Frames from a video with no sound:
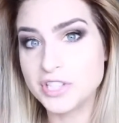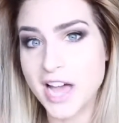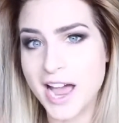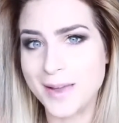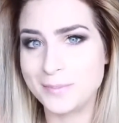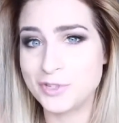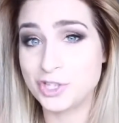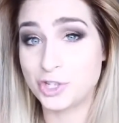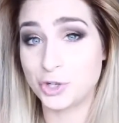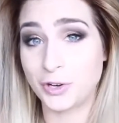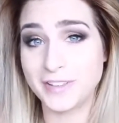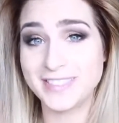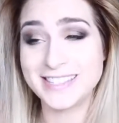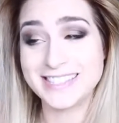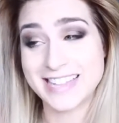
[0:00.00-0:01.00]
times
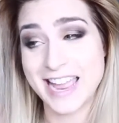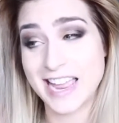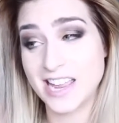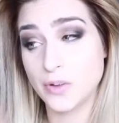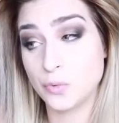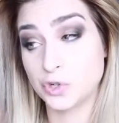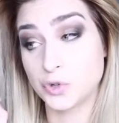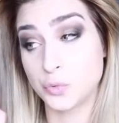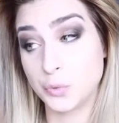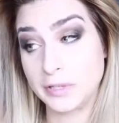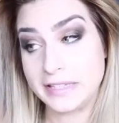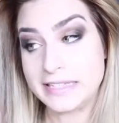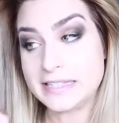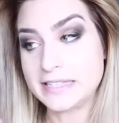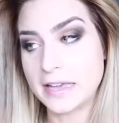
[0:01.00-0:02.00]
during the day, which
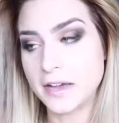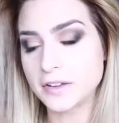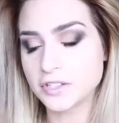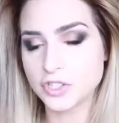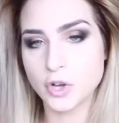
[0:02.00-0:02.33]
really sucks.